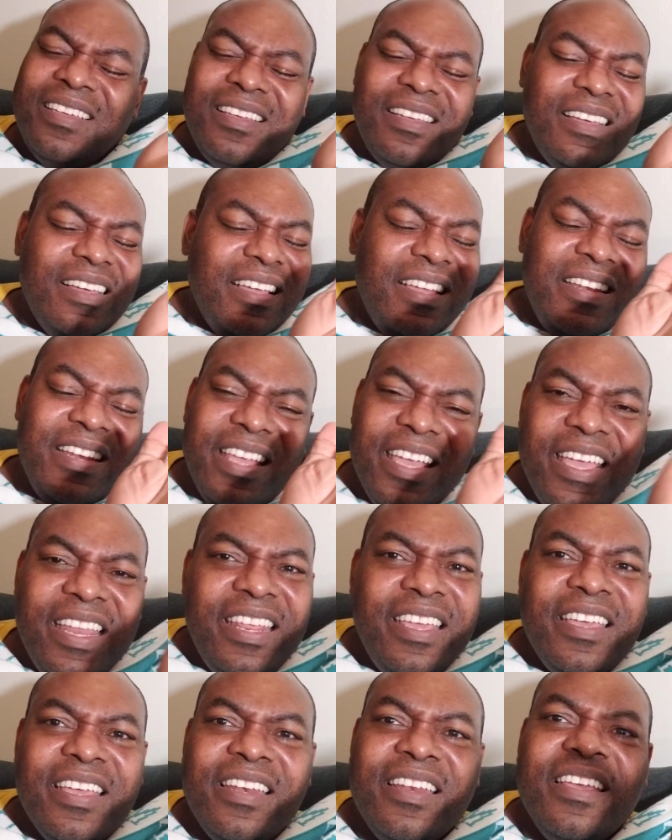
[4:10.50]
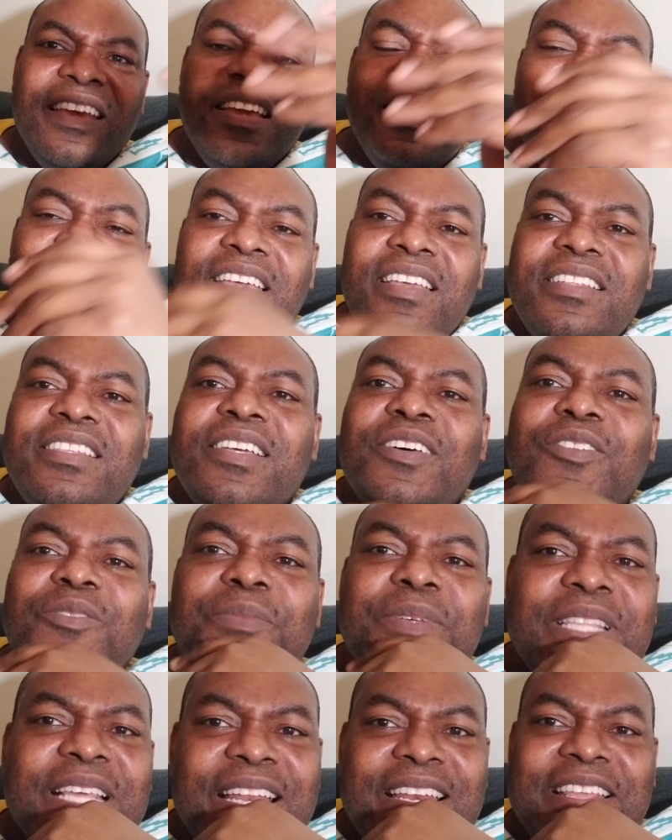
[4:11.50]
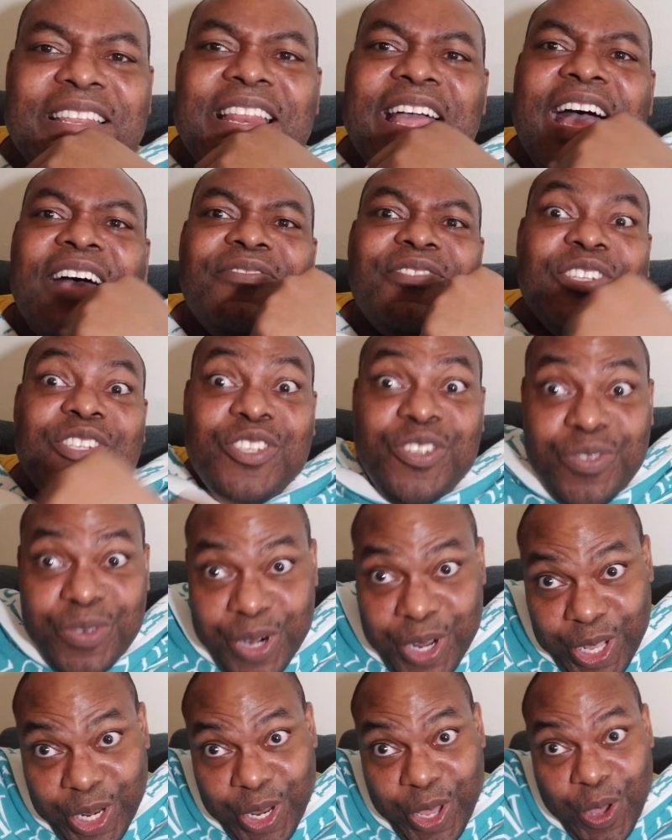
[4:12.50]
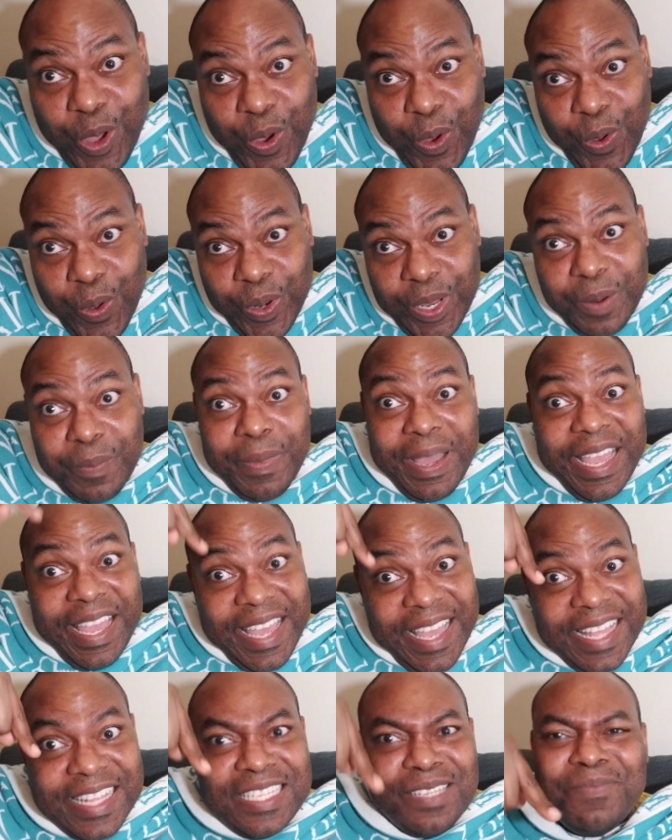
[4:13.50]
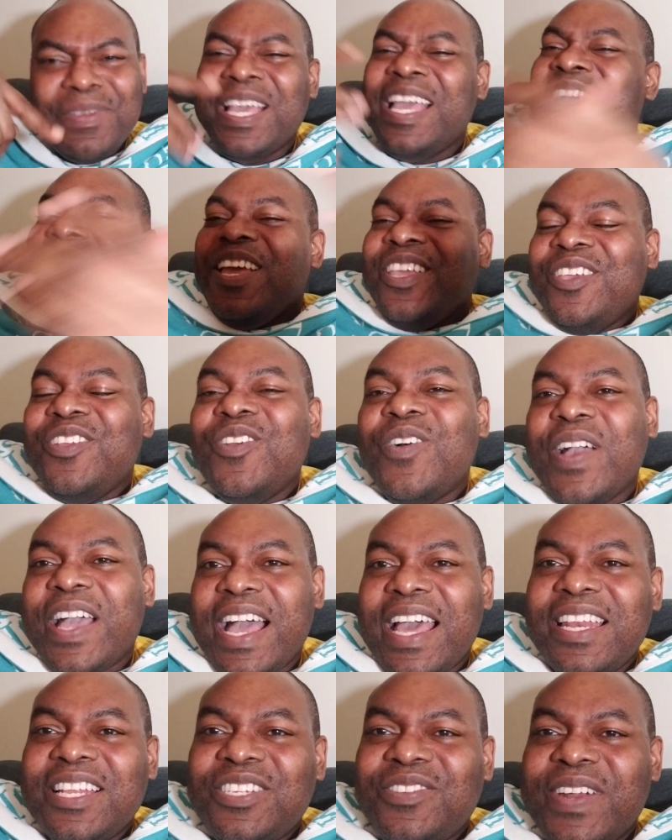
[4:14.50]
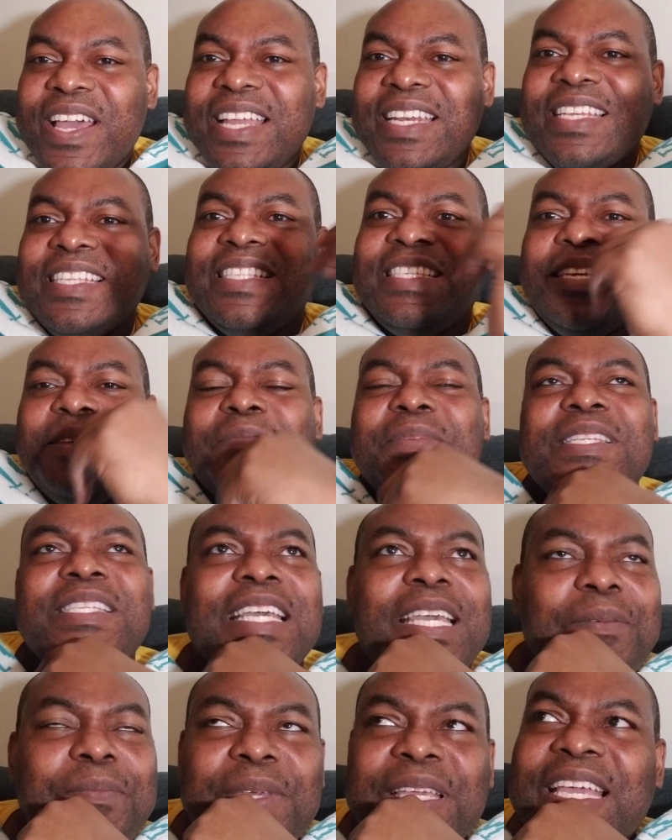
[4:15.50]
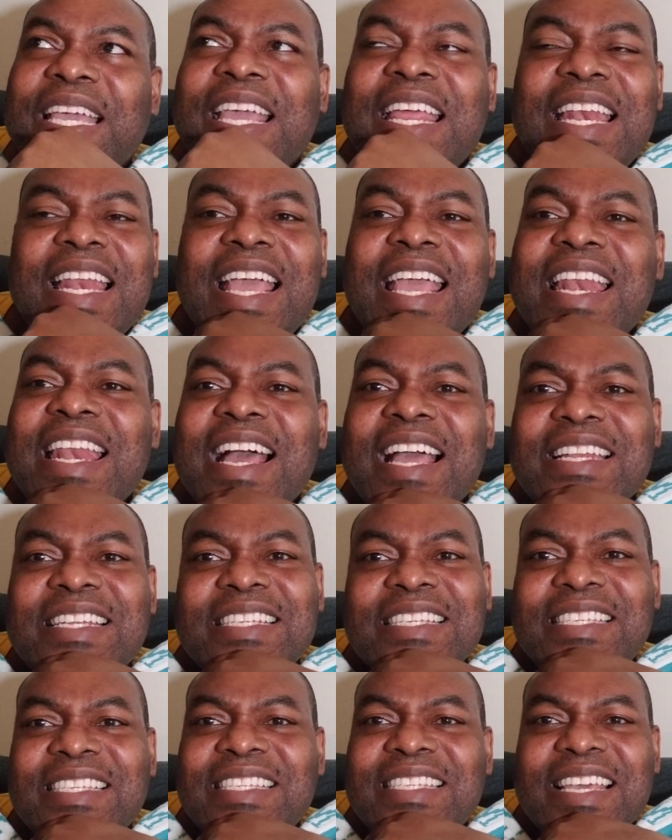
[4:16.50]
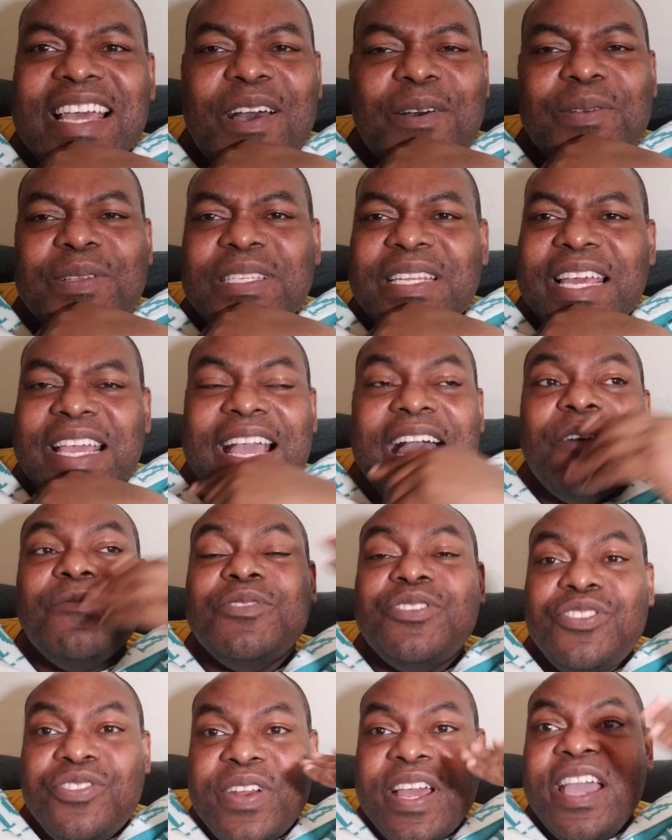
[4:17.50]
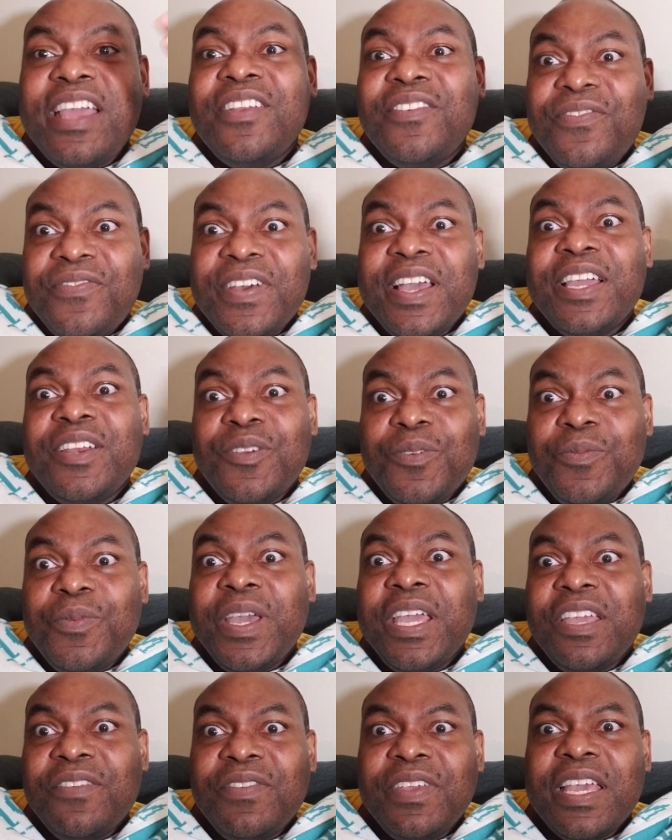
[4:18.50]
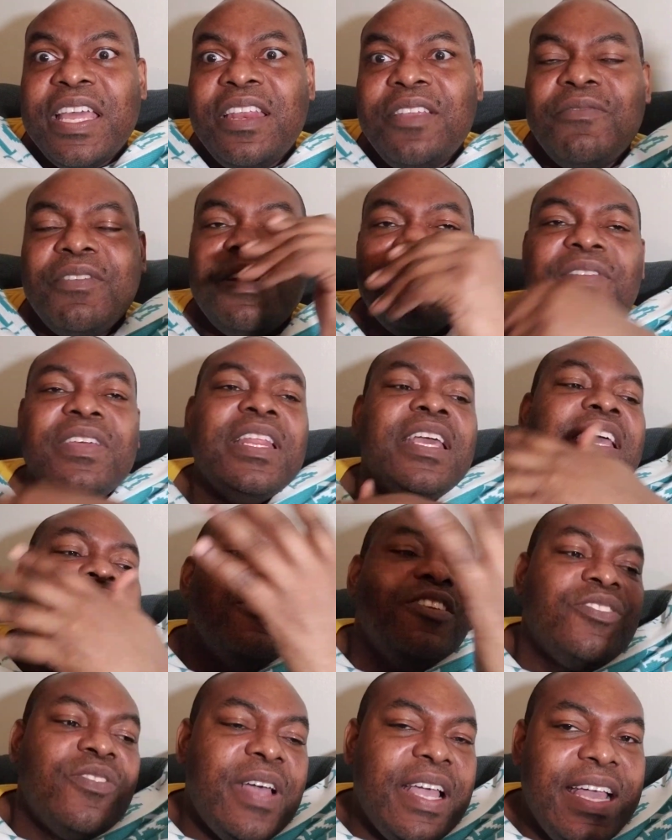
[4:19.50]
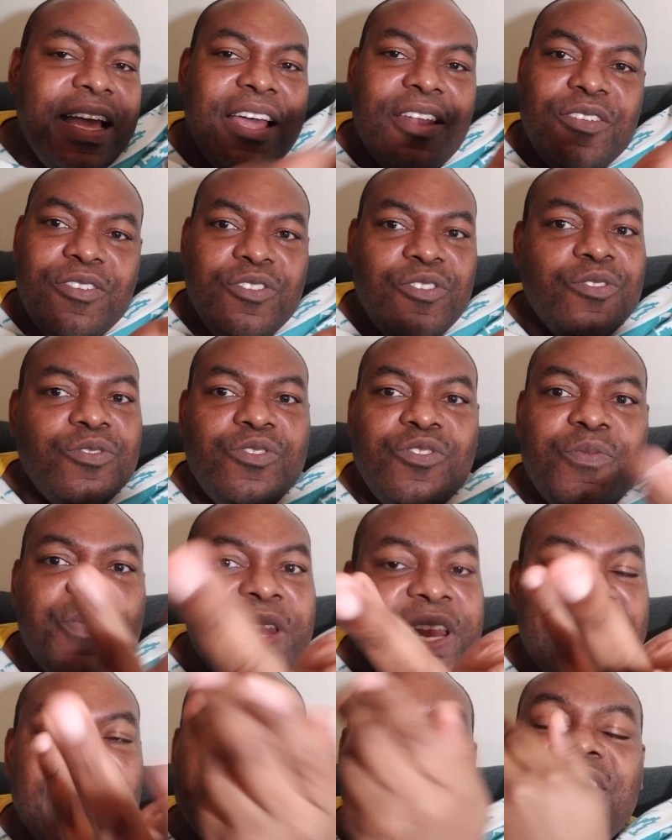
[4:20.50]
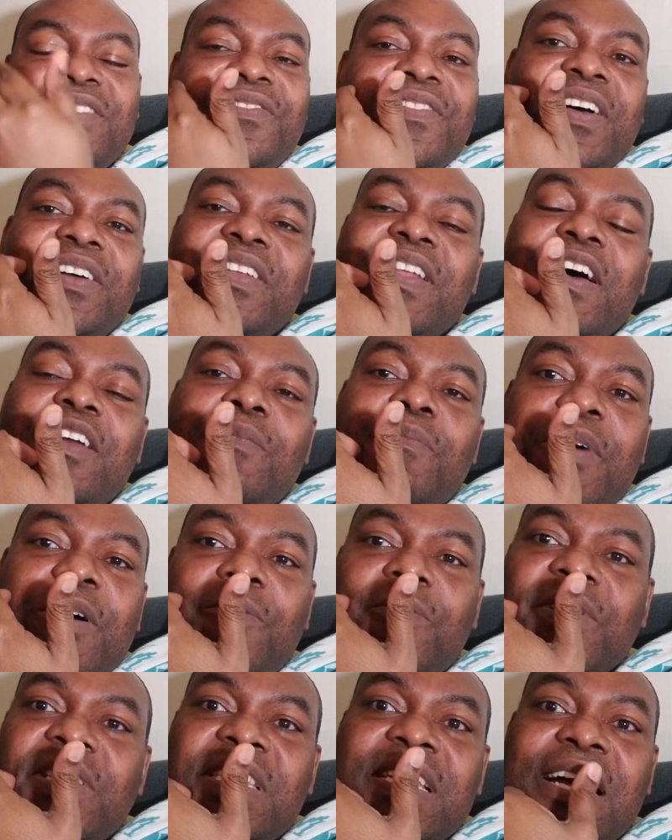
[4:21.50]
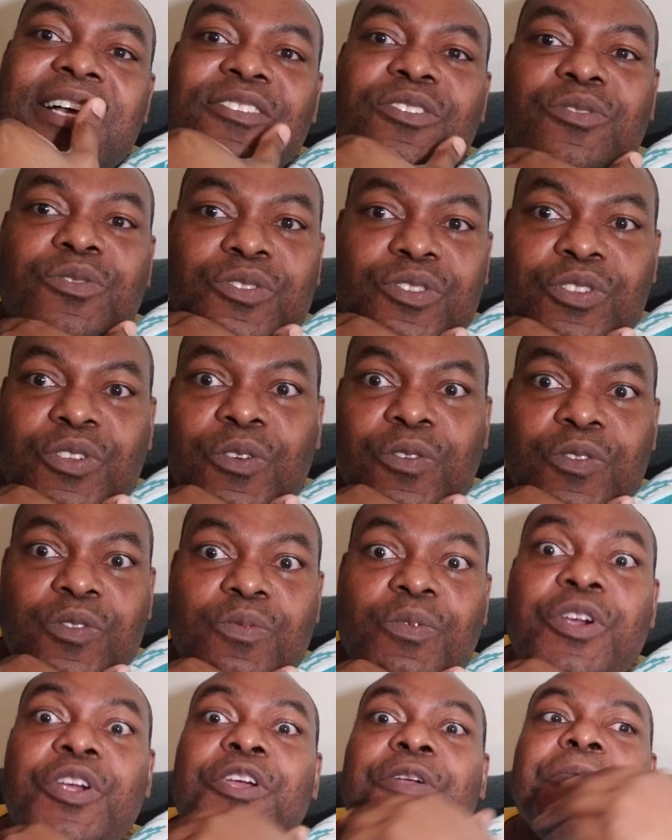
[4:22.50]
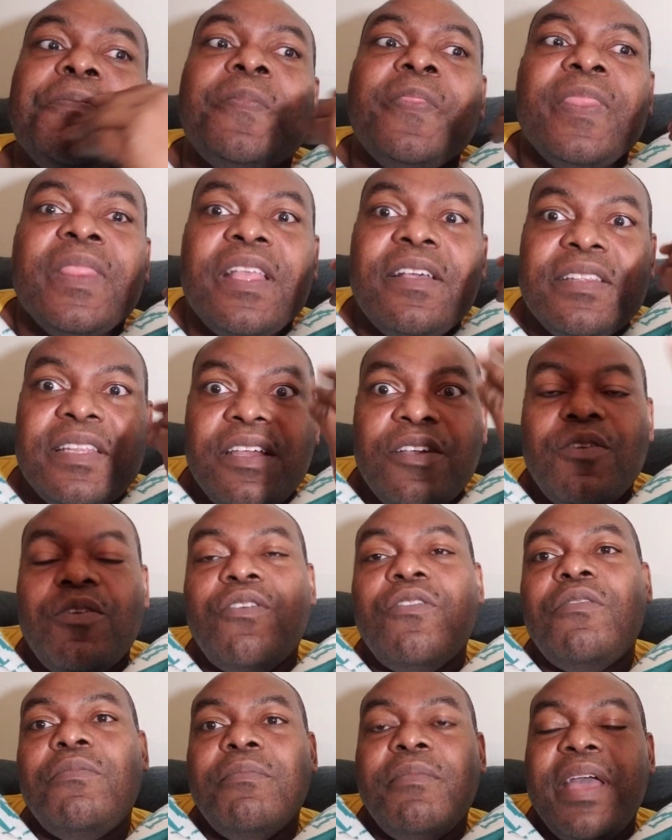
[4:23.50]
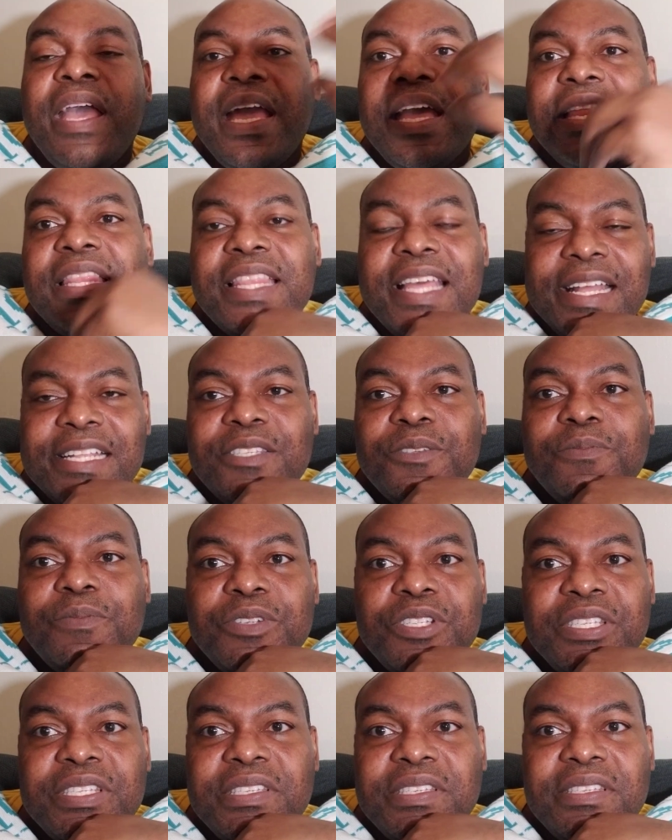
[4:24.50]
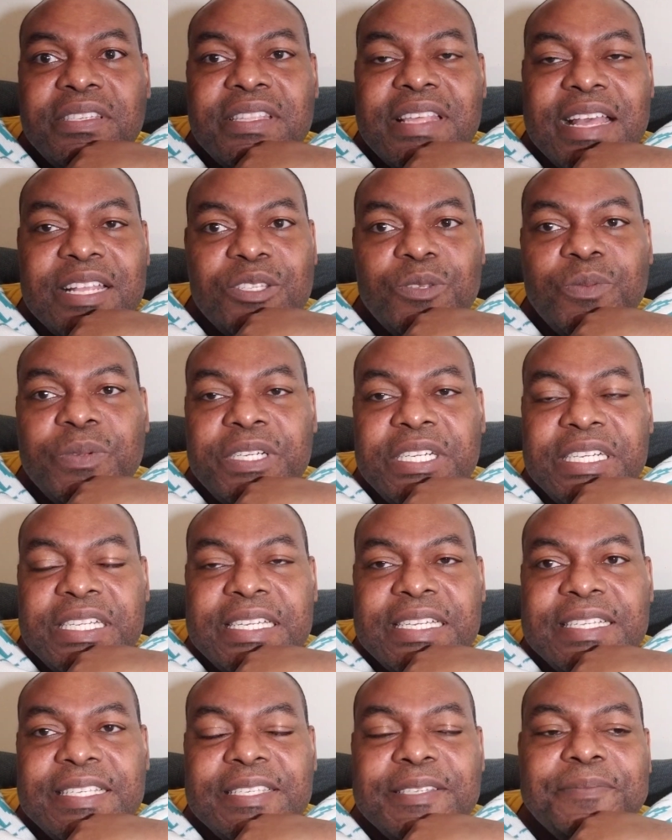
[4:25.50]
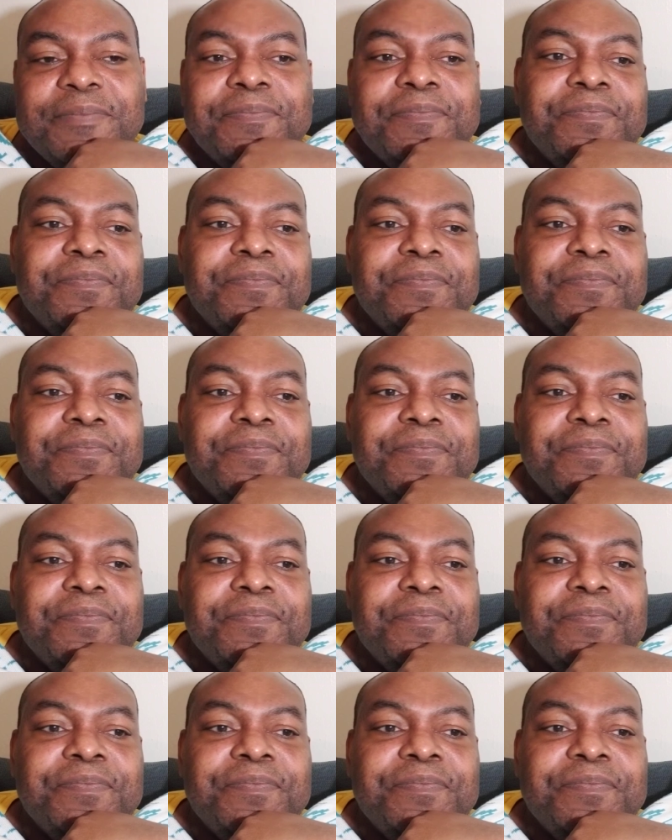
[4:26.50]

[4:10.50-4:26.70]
an idiot. He told me that he'd have to drill a hole in my head to be, you know, kind of trying to intimidate me. And I was like, I was trying to find a way of getting rid of it. So I got on YouTube and I actually found out about what tonsil stones were. I was like, oh man, that's what it is.